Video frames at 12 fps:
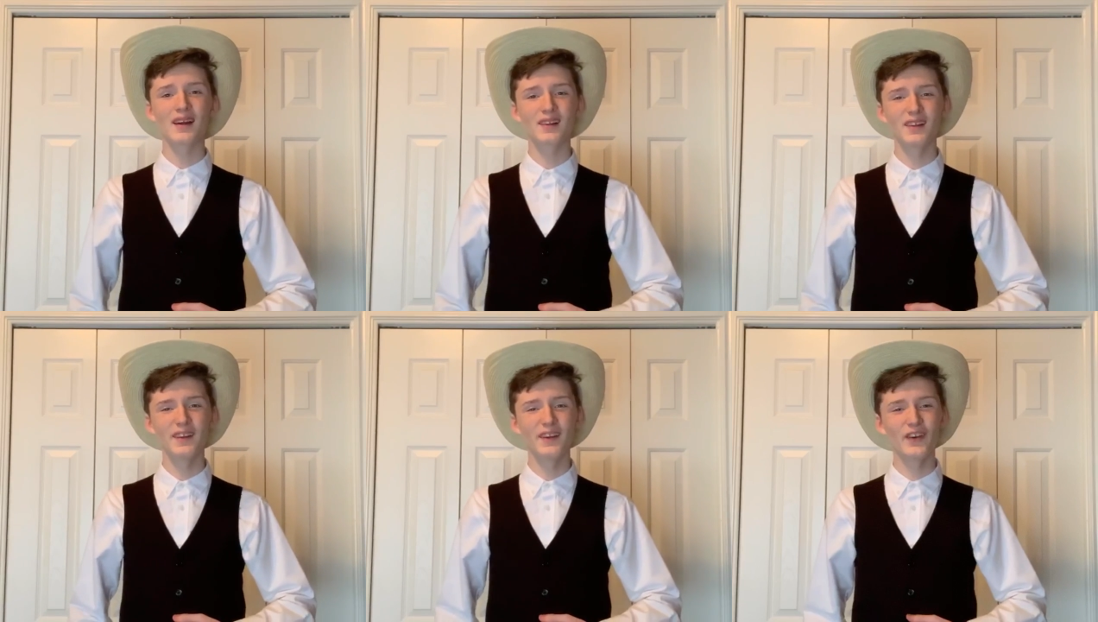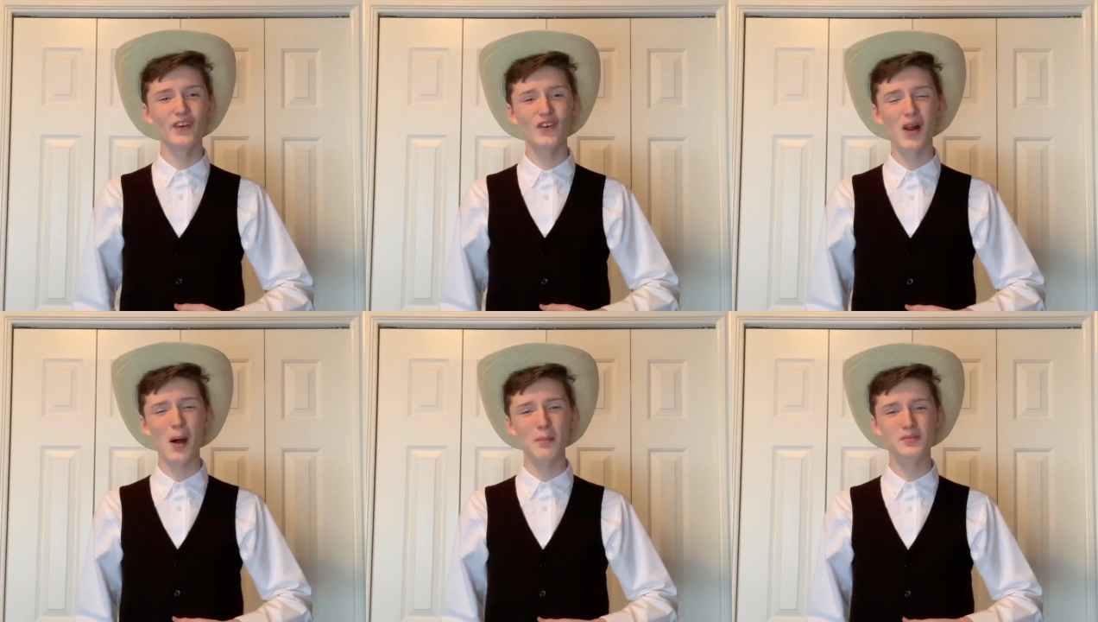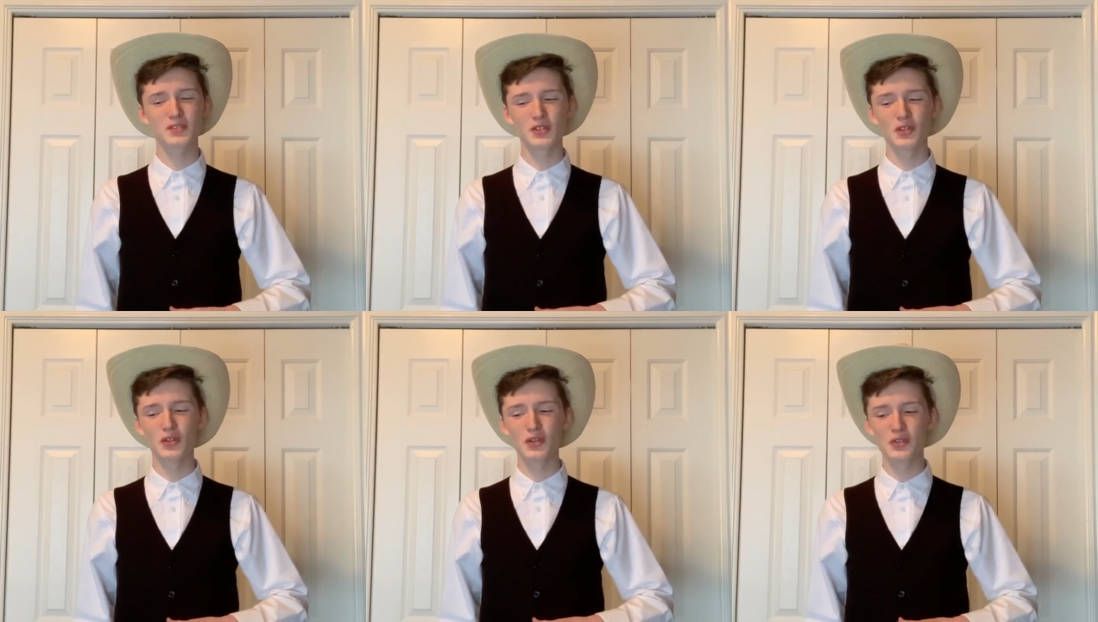clear up
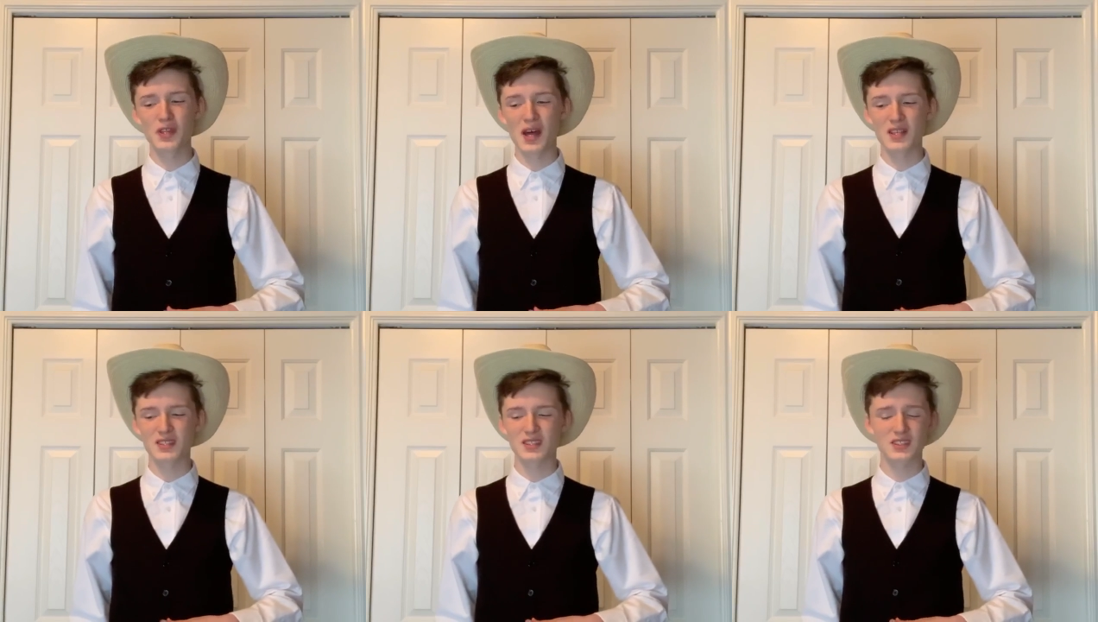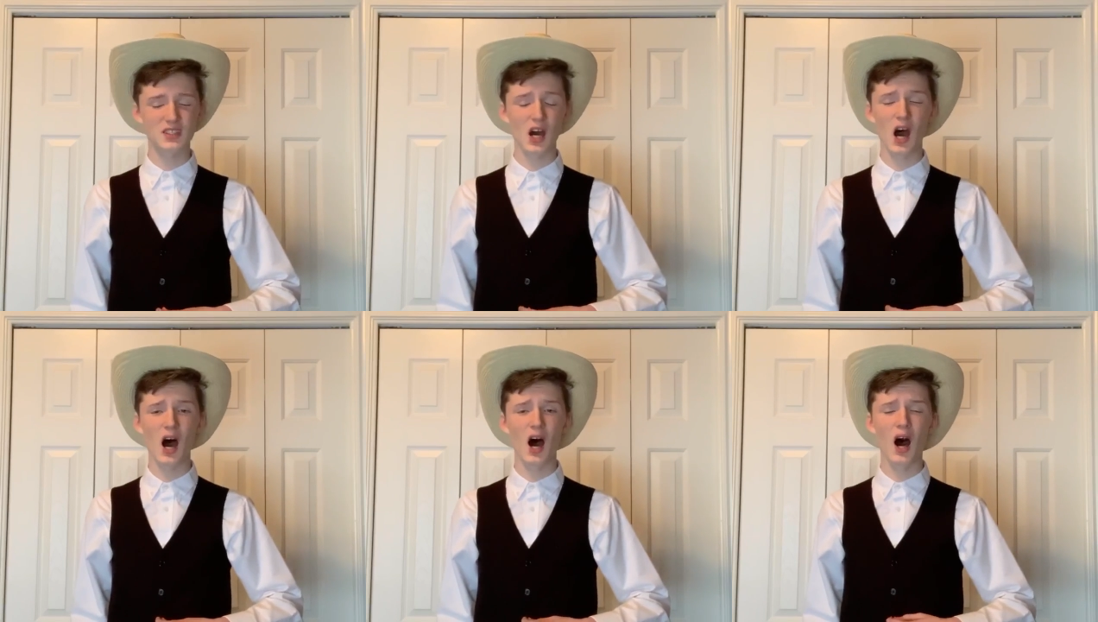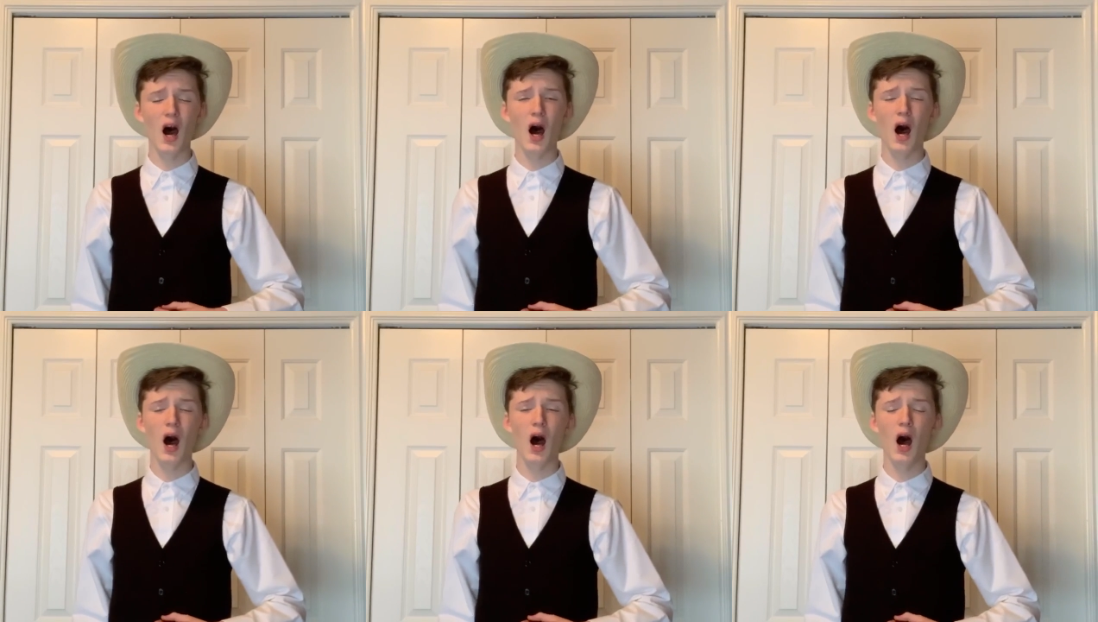to the
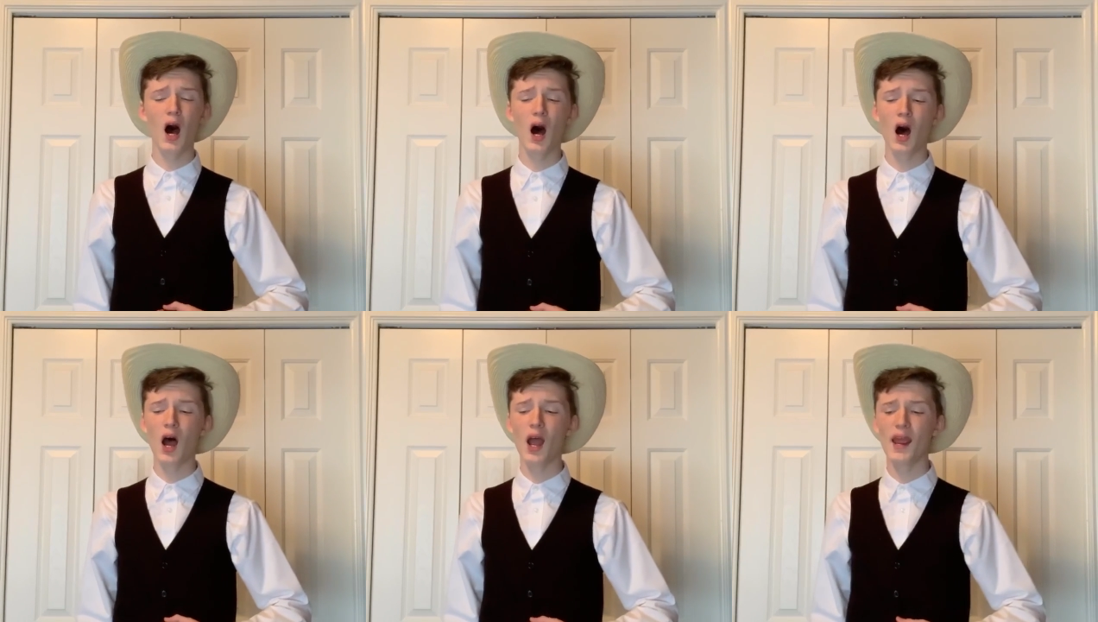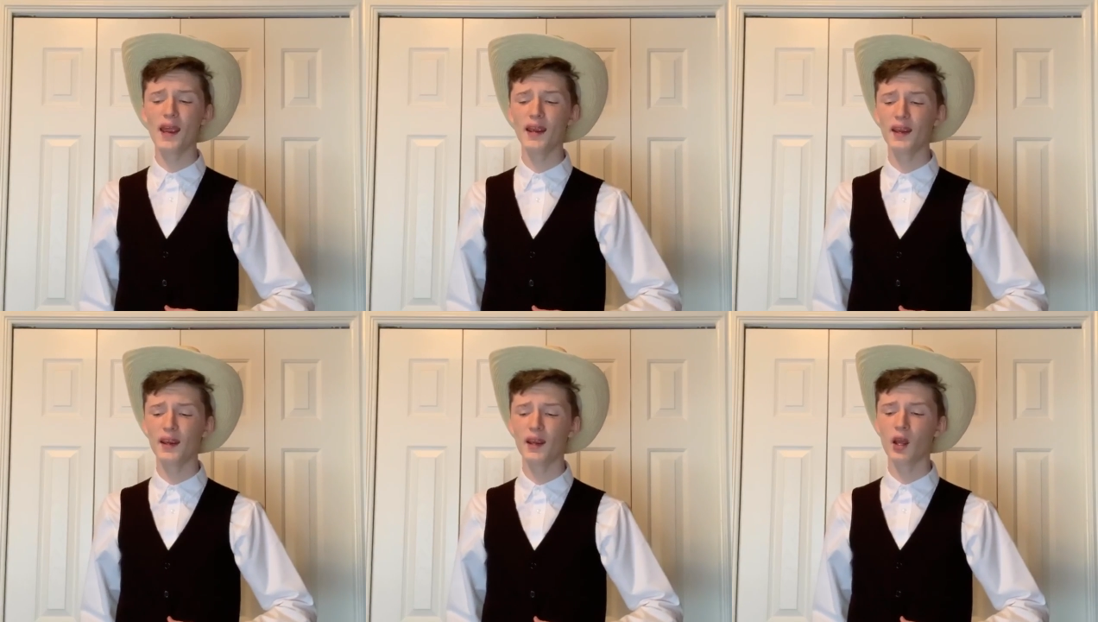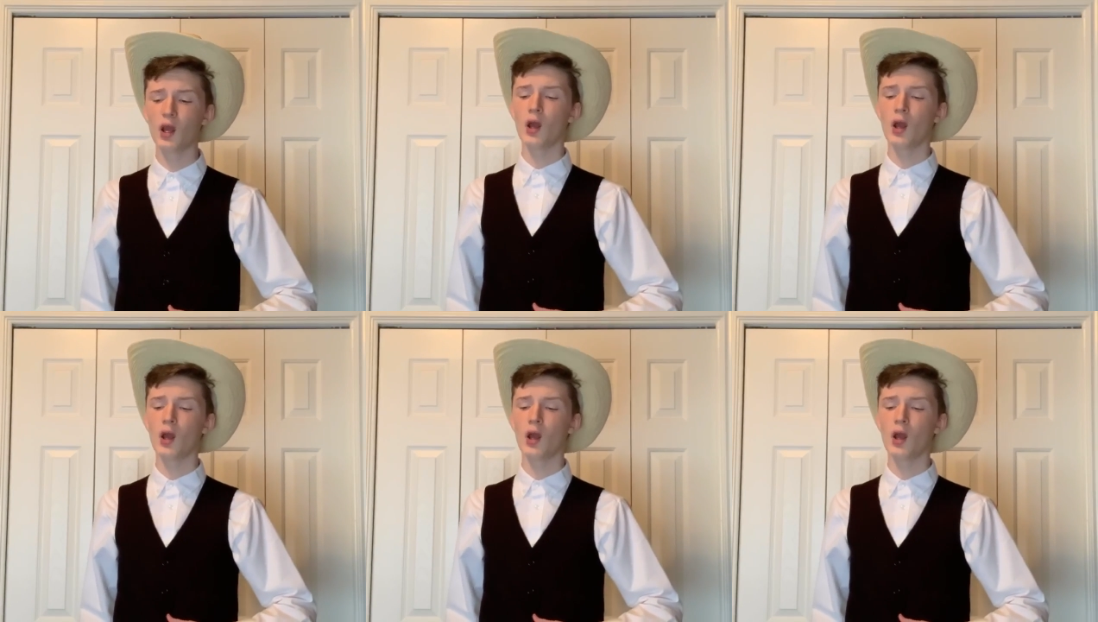sky.